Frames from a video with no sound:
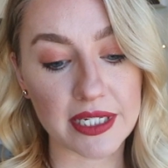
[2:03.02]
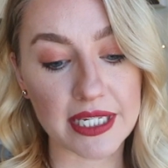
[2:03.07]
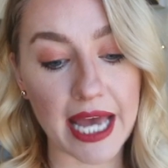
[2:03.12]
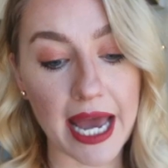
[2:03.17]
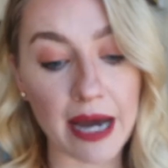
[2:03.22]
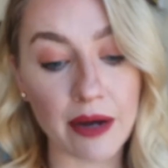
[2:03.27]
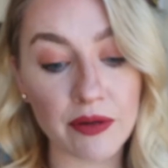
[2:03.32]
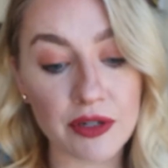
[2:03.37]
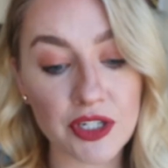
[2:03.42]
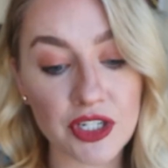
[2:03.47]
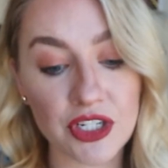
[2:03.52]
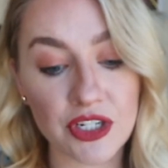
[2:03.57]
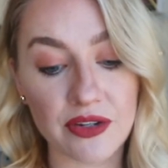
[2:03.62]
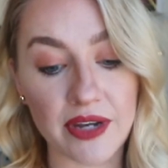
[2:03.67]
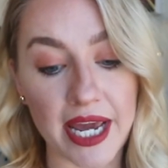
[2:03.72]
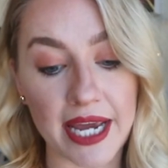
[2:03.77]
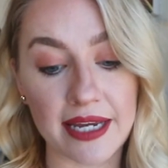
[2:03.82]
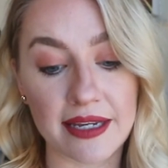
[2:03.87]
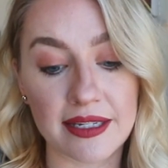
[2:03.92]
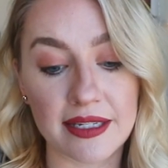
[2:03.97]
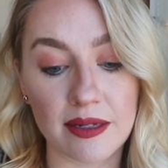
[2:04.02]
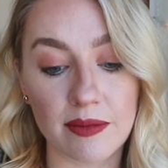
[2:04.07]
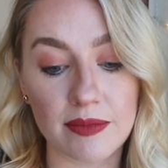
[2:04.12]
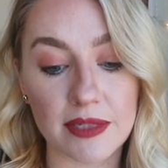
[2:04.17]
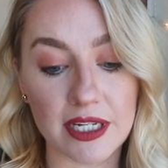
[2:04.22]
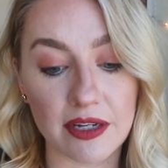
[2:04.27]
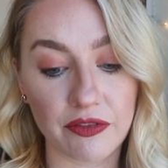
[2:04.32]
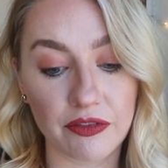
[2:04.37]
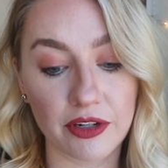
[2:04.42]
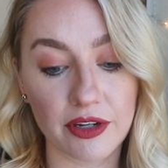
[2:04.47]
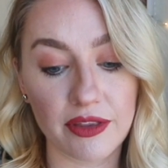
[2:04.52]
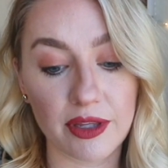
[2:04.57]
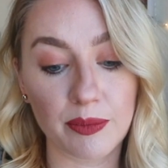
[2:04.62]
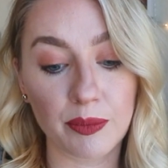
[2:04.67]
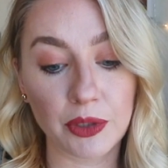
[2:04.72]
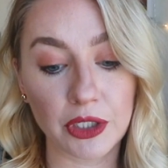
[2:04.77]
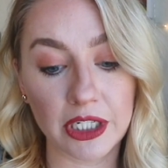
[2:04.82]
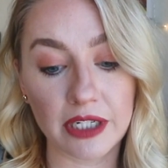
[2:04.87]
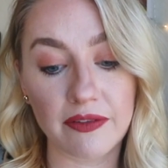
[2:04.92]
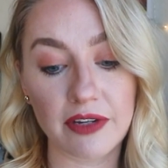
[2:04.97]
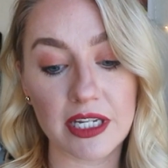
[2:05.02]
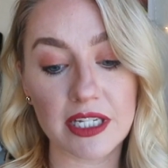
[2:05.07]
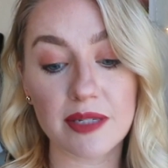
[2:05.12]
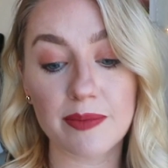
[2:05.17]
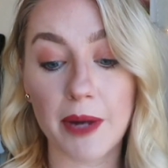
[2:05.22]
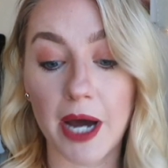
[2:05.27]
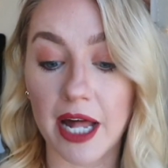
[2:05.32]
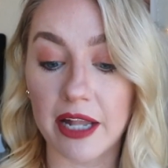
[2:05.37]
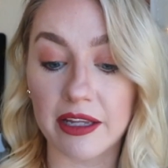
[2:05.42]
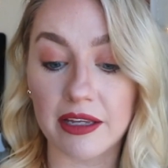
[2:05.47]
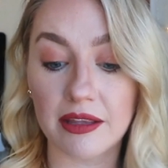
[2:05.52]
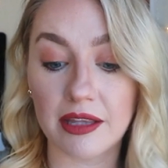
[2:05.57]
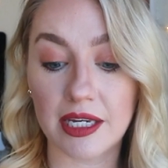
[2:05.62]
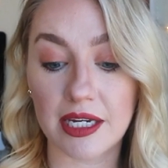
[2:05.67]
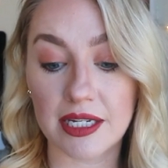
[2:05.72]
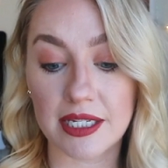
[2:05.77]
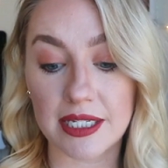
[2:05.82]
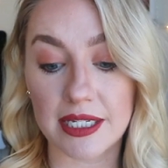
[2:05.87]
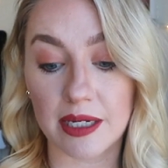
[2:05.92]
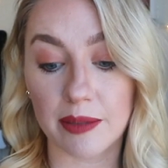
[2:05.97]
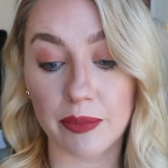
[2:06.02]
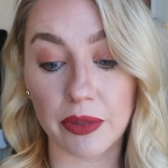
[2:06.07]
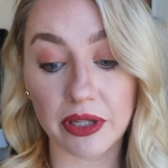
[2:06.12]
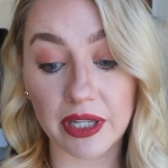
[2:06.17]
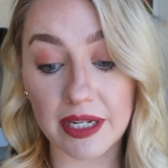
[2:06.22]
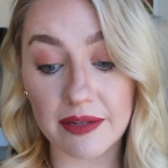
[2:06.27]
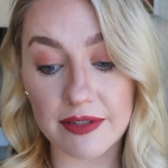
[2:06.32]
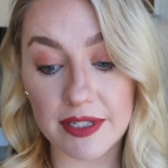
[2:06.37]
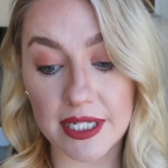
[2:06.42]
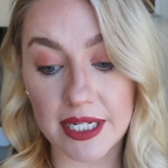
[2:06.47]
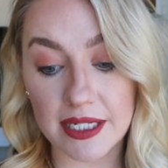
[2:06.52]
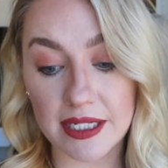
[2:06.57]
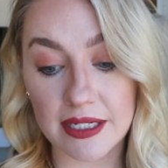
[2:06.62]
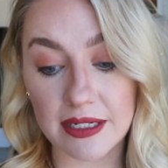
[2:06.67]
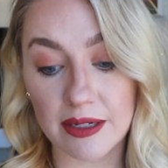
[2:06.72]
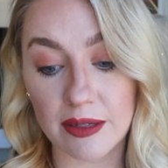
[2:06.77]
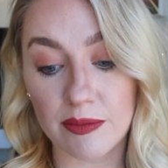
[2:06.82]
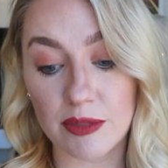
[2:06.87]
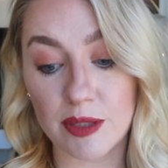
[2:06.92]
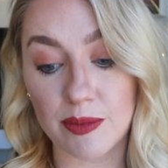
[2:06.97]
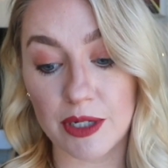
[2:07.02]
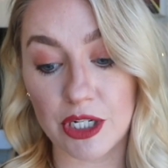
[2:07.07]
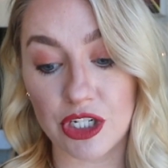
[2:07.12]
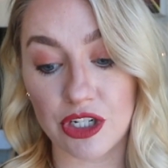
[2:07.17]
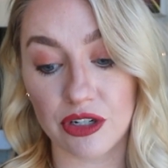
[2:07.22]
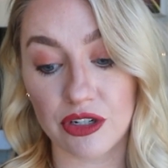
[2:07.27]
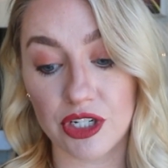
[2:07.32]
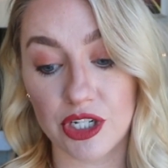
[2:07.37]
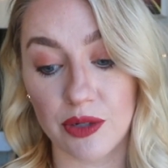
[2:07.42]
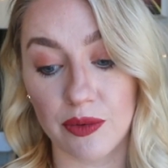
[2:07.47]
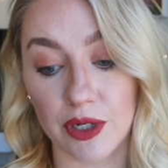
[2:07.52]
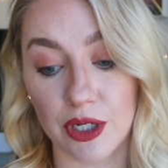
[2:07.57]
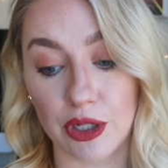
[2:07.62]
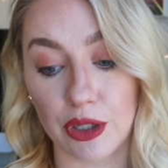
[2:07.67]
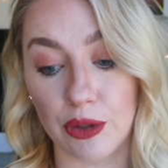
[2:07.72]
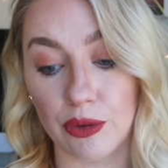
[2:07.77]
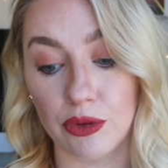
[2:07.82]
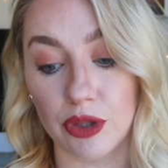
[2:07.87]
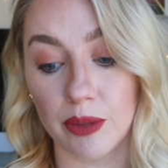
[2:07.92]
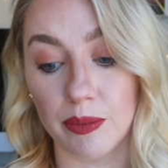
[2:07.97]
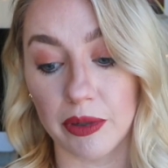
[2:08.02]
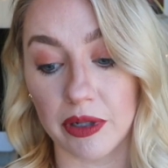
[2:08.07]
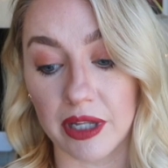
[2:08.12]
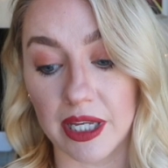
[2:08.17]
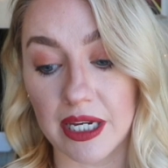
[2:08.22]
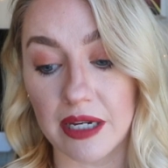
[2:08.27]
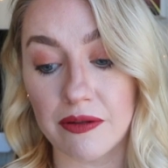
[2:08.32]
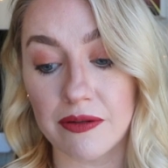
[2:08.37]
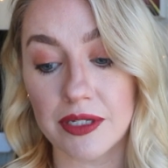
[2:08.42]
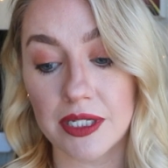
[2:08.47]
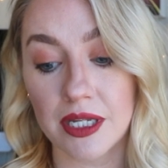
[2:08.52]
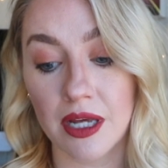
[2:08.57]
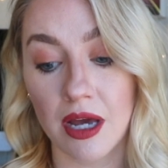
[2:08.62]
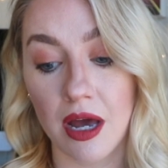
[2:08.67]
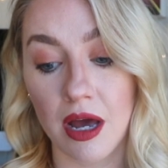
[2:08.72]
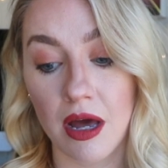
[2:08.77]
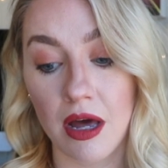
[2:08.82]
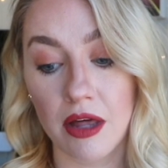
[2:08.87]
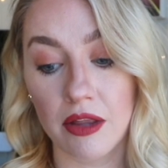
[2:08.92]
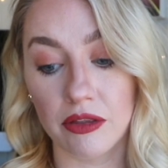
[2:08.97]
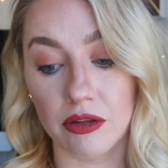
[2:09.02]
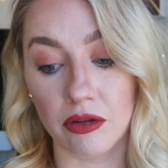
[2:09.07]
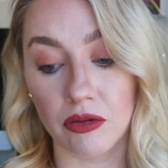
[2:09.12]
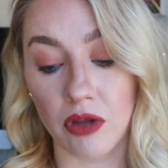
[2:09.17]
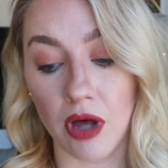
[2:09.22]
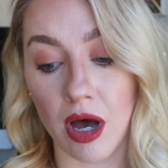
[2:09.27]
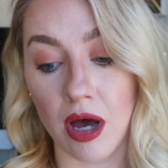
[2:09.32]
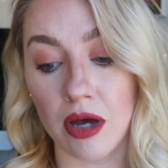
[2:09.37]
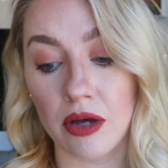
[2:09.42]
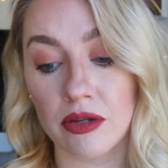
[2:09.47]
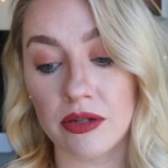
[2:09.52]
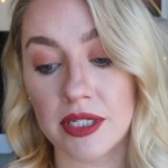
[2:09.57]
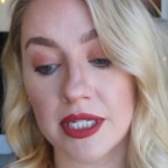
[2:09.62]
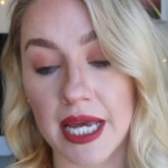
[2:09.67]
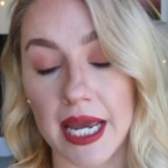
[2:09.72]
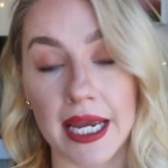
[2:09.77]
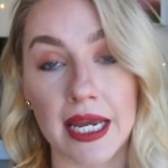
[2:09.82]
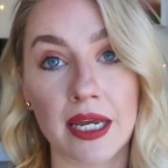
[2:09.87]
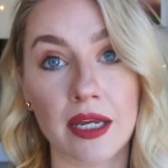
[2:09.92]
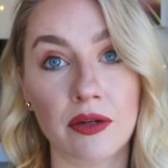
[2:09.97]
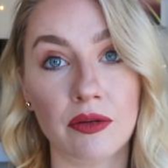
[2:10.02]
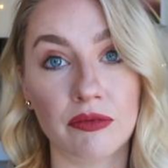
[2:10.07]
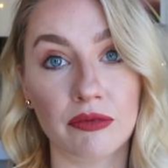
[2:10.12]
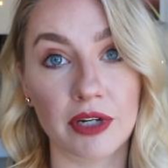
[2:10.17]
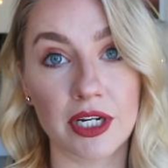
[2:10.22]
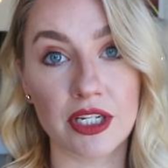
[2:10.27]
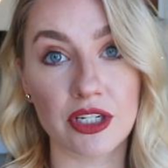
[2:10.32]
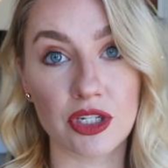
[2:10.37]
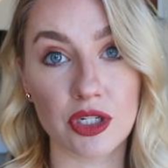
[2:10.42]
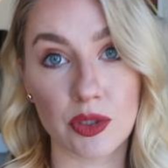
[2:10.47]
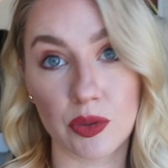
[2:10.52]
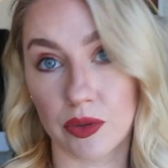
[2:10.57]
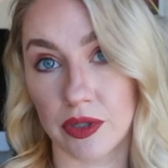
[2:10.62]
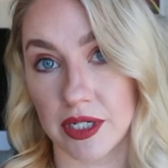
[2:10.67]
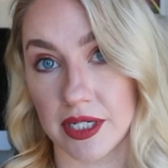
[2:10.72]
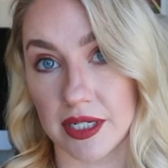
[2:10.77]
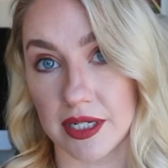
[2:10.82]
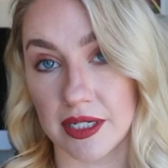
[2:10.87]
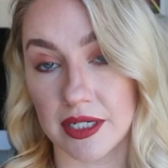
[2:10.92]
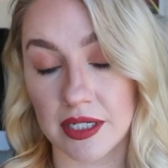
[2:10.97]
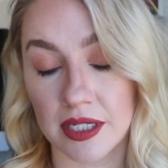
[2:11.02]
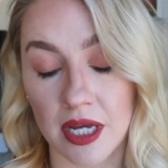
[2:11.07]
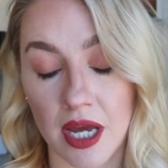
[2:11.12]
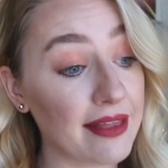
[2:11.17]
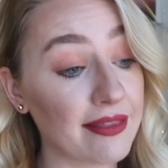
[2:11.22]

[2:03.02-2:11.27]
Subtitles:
was, how is Judaism different than previous polytheistic belief systems? Be sure to include the beliefs, the laws, and written sources.